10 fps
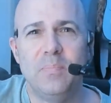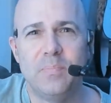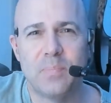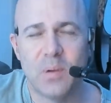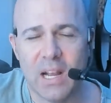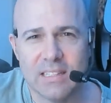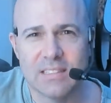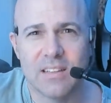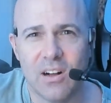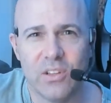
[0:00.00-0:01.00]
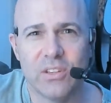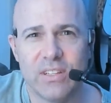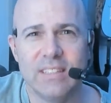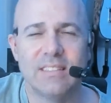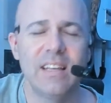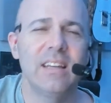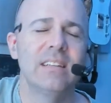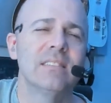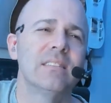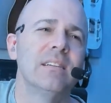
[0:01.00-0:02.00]
practice all of these
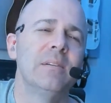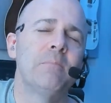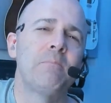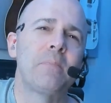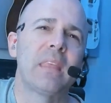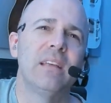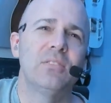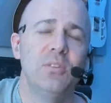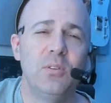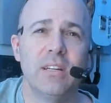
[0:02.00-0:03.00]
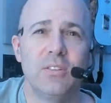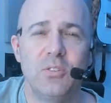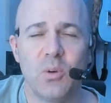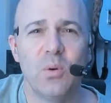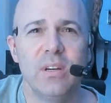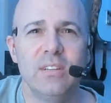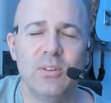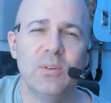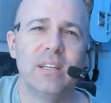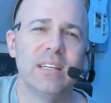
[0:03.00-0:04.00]
things so you can enjoy
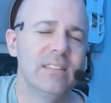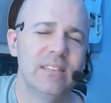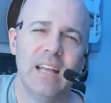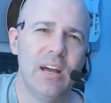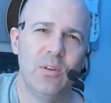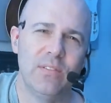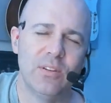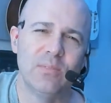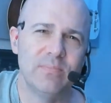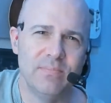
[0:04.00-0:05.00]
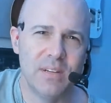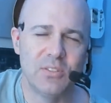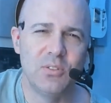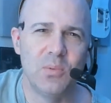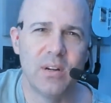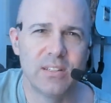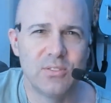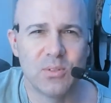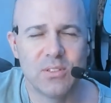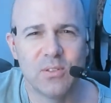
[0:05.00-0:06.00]
doing it however much you want to
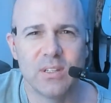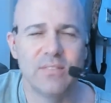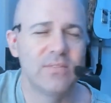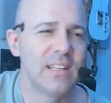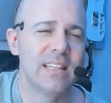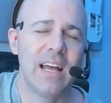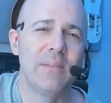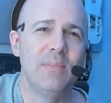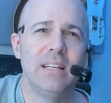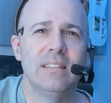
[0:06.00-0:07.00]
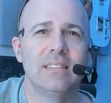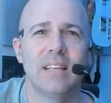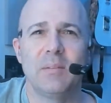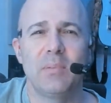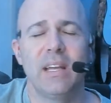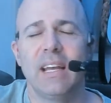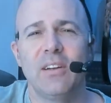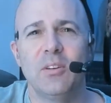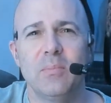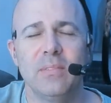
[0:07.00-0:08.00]
enjoy doing it. That means like playing out in
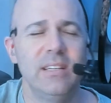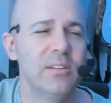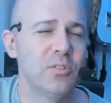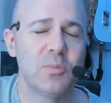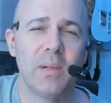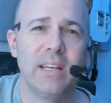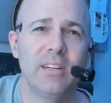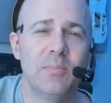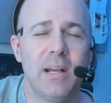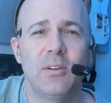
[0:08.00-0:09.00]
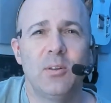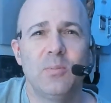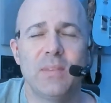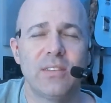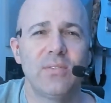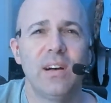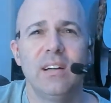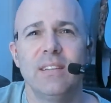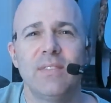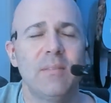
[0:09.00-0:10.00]
your, just playing in your bedroom, that's fun.
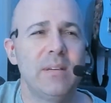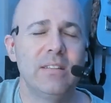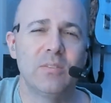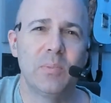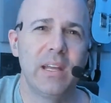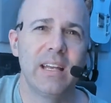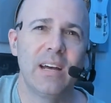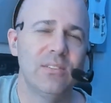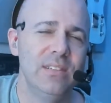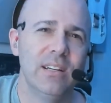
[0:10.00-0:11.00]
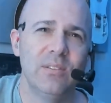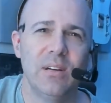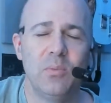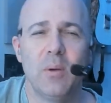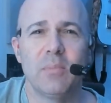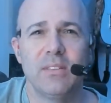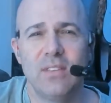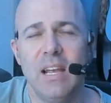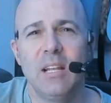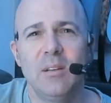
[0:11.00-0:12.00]
If that means playing out, at Wembley
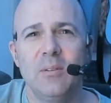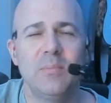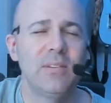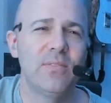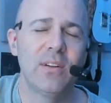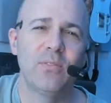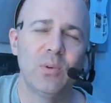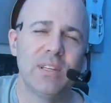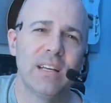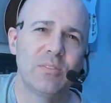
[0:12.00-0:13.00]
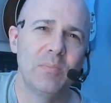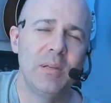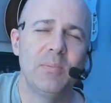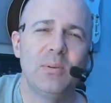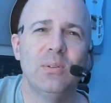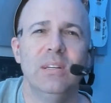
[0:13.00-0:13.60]
Stadium in front of 40,000 people,